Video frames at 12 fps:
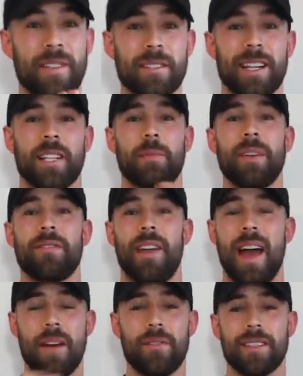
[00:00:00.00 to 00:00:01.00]
feels like it's been
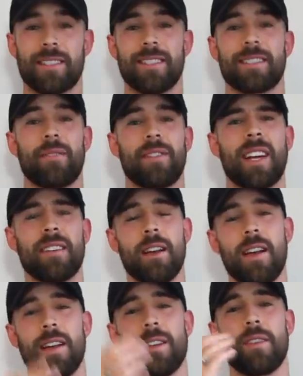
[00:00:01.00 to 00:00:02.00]
forever since I've done,
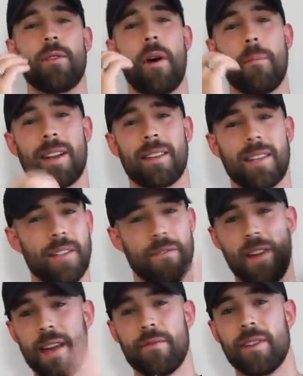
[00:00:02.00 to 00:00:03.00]
you know, a monthly
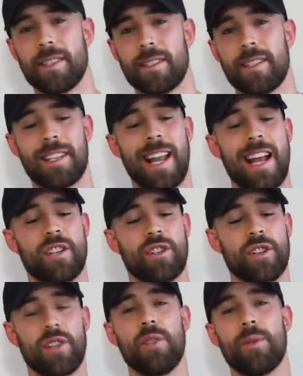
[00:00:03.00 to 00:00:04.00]
favorites
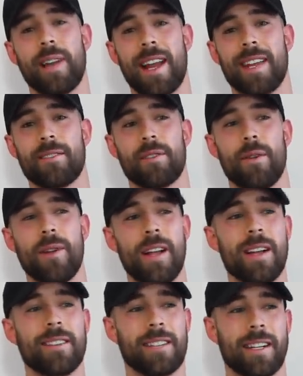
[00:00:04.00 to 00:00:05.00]
slash Q&A. So
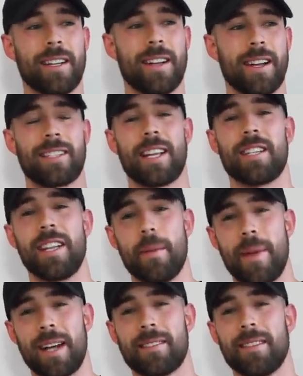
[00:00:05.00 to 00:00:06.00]
kind of nice to actually
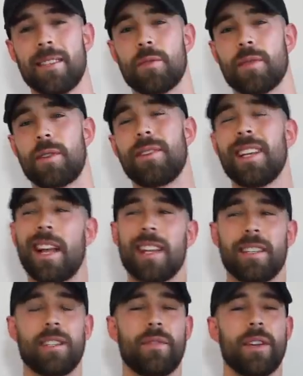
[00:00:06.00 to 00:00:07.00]
get back to these ones. I really
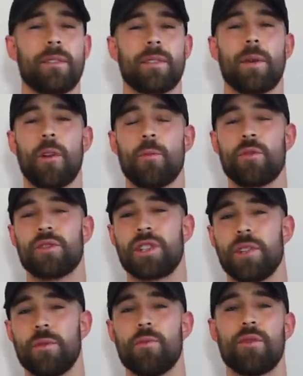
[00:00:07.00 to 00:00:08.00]
like these videos. They're a lot more
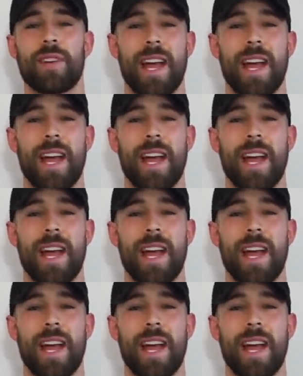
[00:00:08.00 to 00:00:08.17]
chill, more